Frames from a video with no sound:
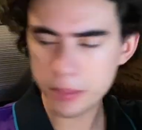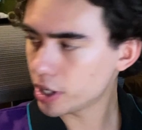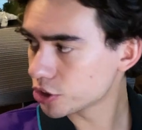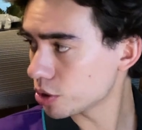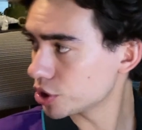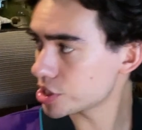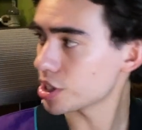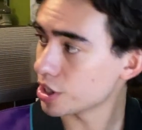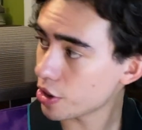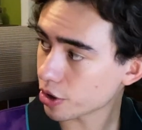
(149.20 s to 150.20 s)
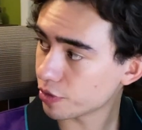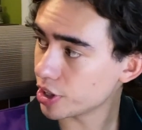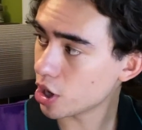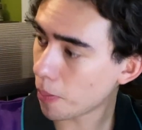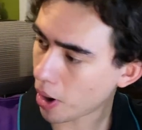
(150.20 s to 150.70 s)
I'll do just another
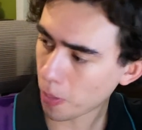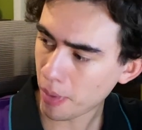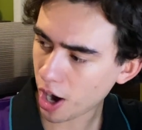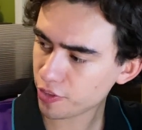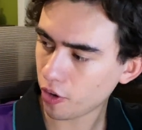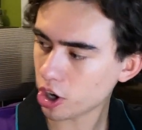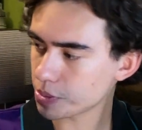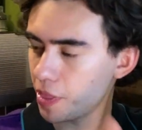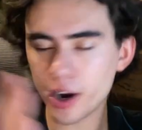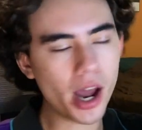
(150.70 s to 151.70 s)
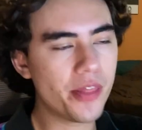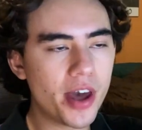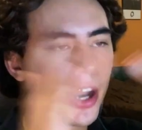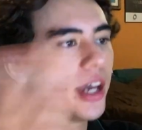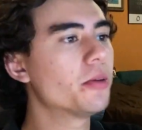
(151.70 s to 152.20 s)
video about my frogs. But then
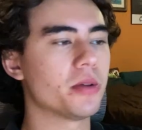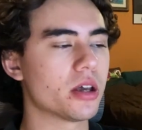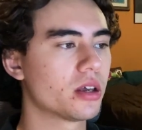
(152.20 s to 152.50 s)
it hit me.